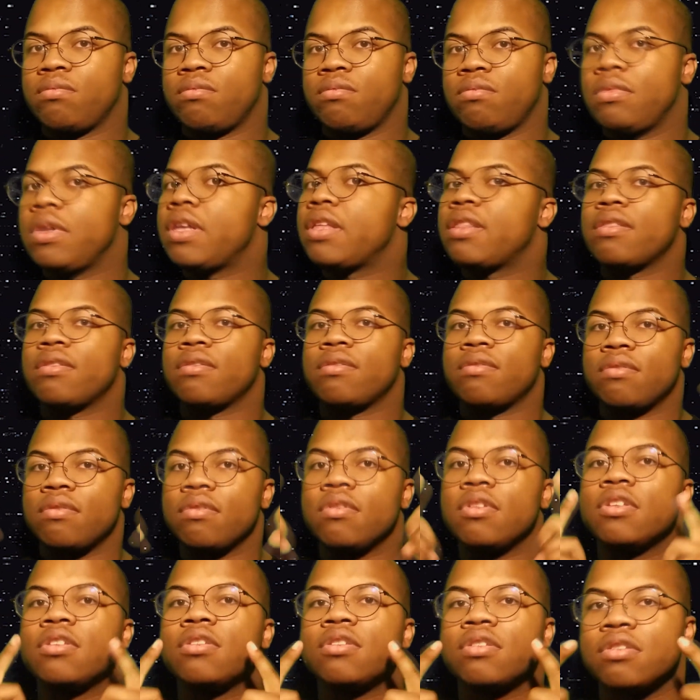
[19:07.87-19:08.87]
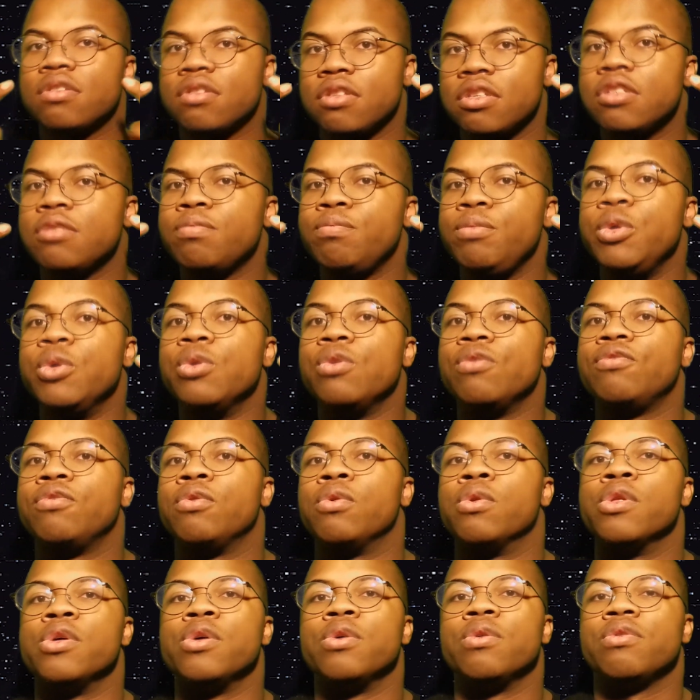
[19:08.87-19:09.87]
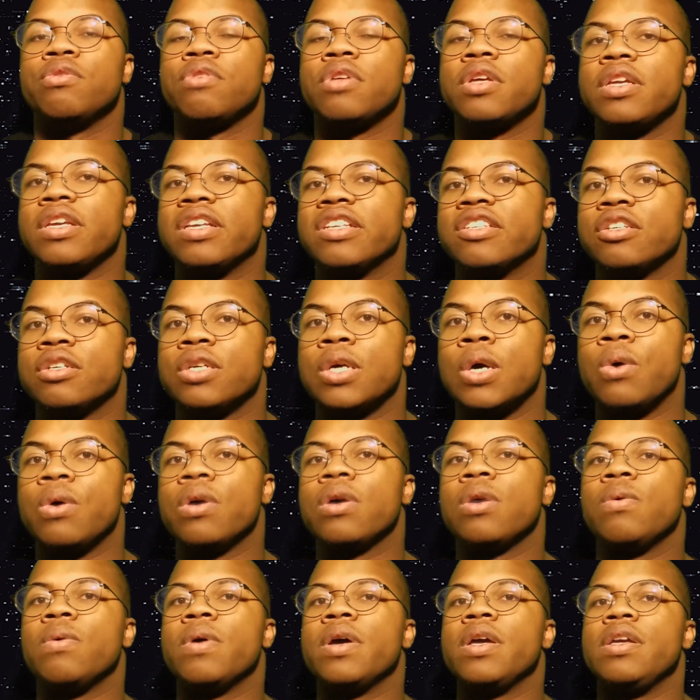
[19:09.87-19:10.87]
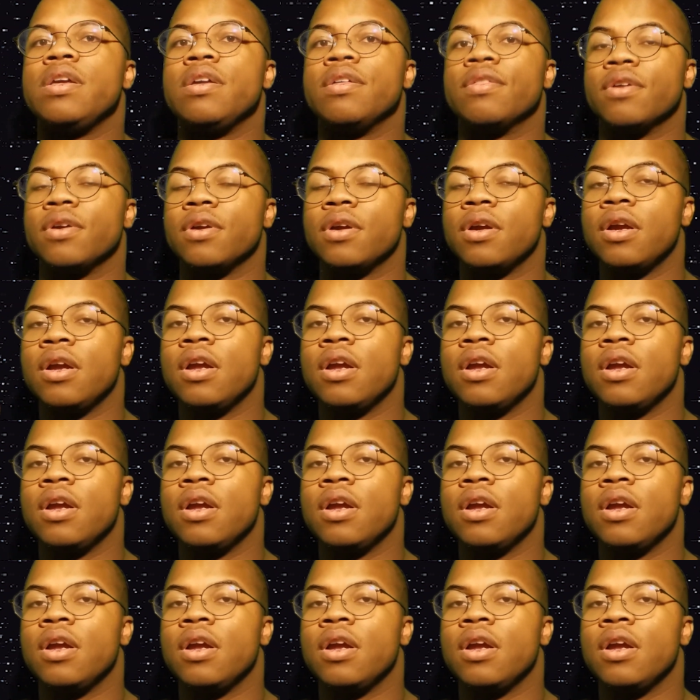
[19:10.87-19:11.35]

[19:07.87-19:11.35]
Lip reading: and this beautiful little thing isn't going away either.